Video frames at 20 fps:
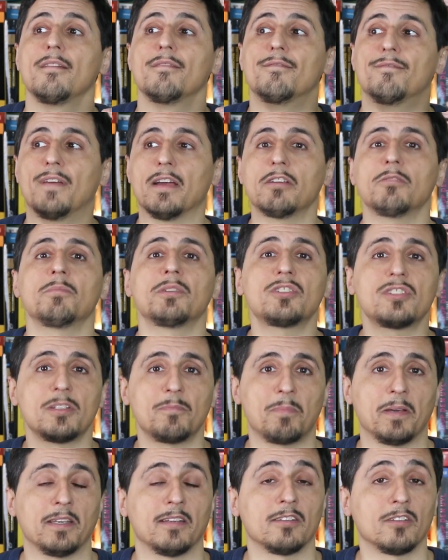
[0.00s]
very much
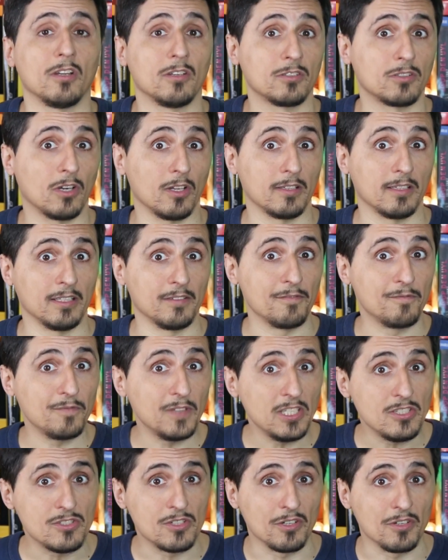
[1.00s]
dependent on Kotlin
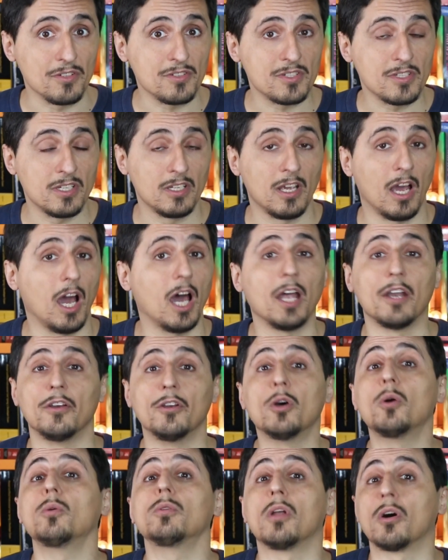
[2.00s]
features are
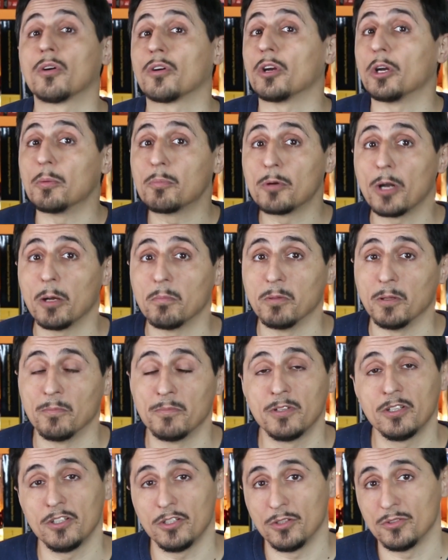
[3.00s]
no longer a
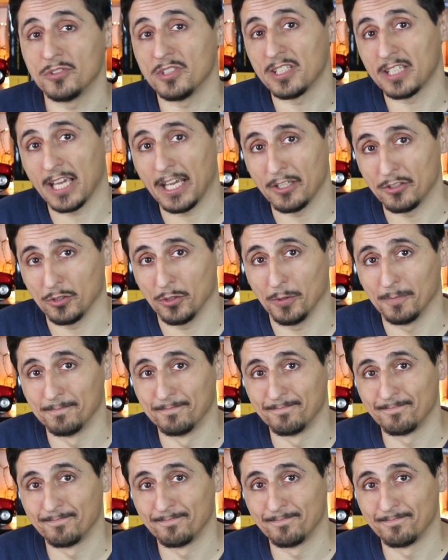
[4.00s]
problem using Ktor.